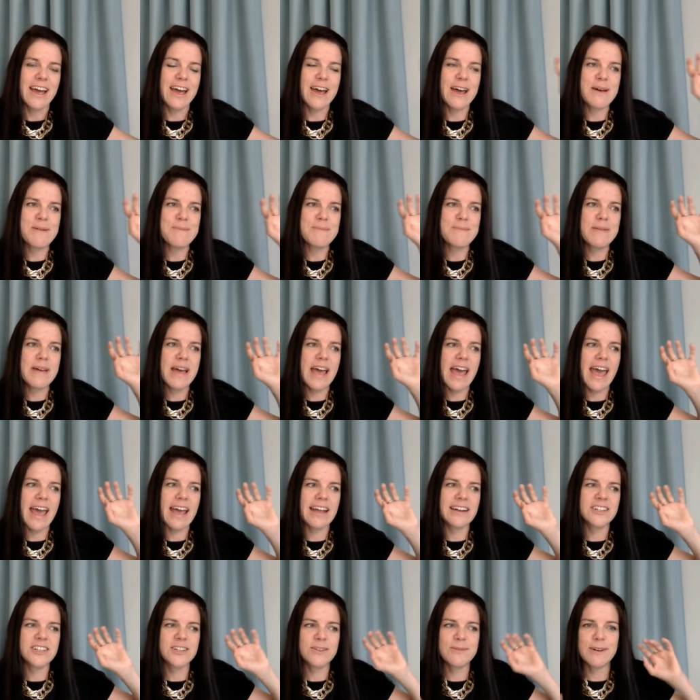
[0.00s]
um,
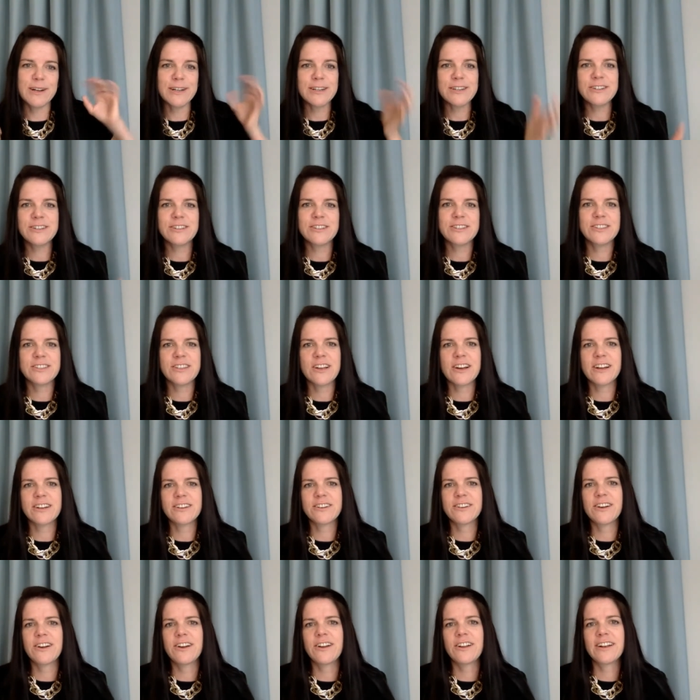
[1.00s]
and she wanted to
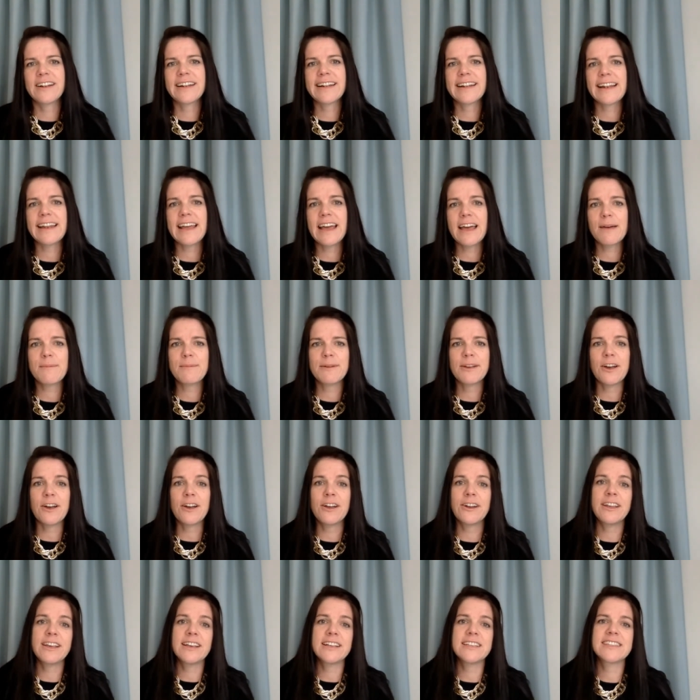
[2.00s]
start her own club her
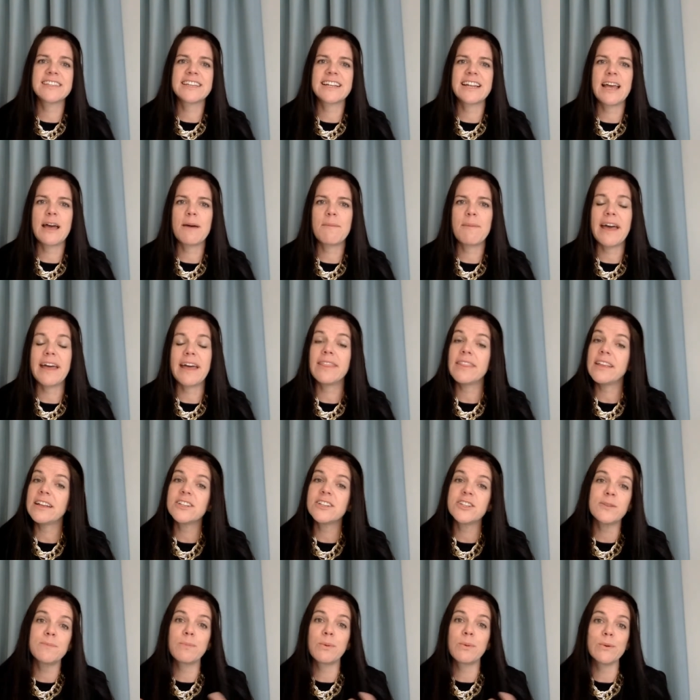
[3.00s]
own kids club and
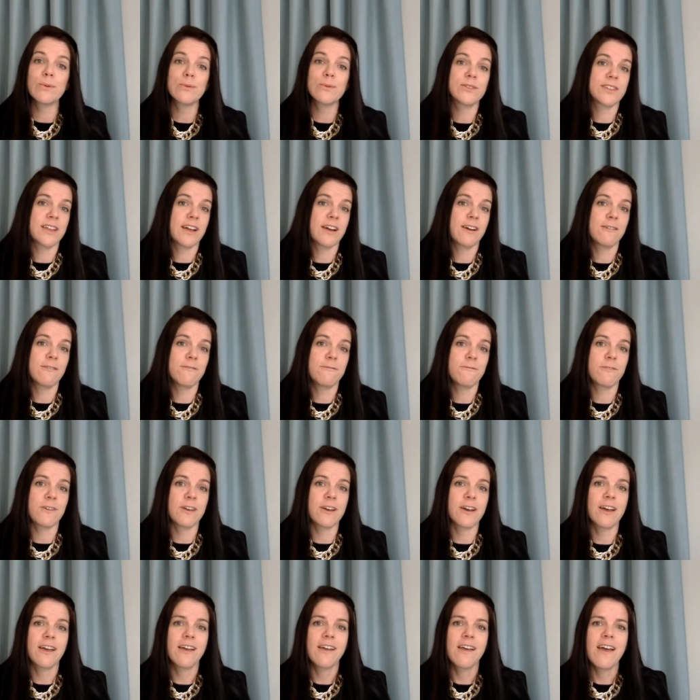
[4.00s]
then she paused out of
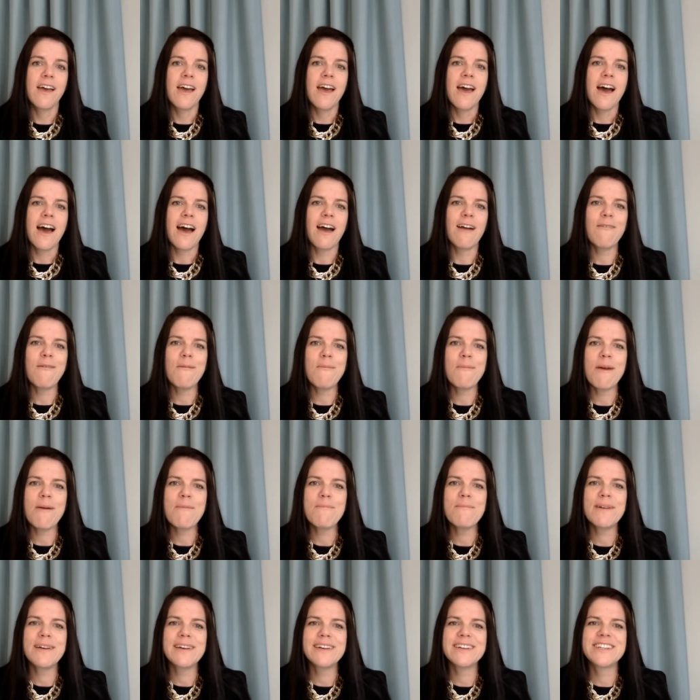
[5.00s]
fear I
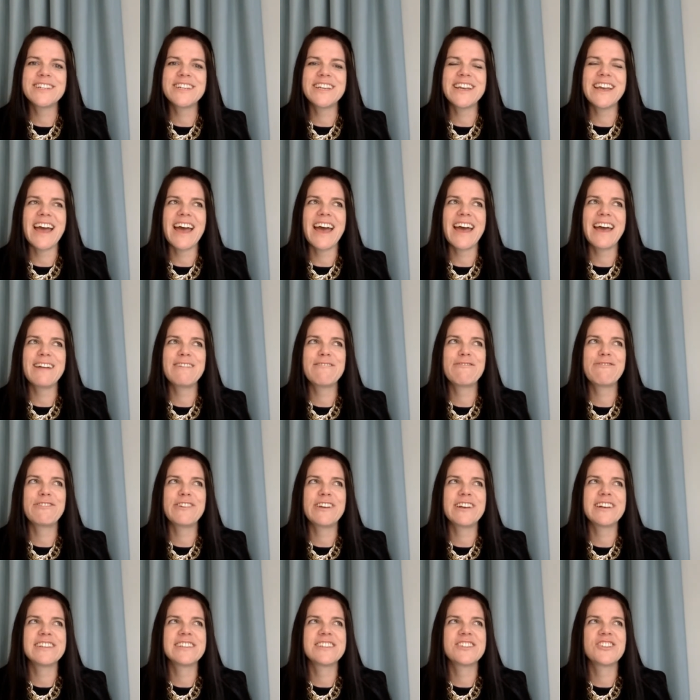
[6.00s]
remember she had
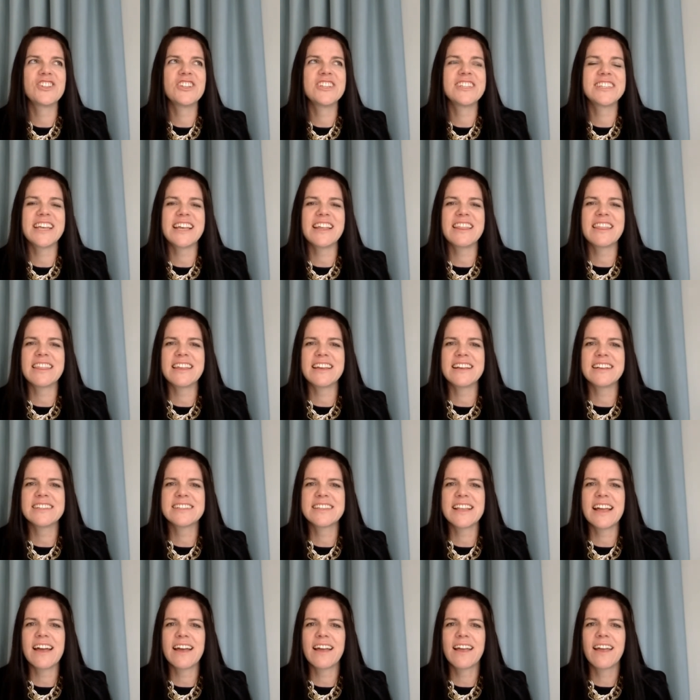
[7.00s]
fears. She said
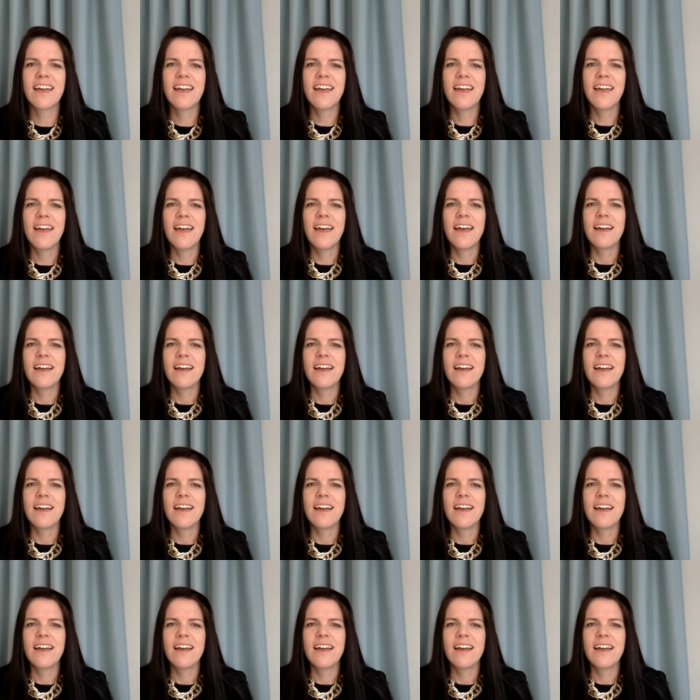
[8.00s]
things like,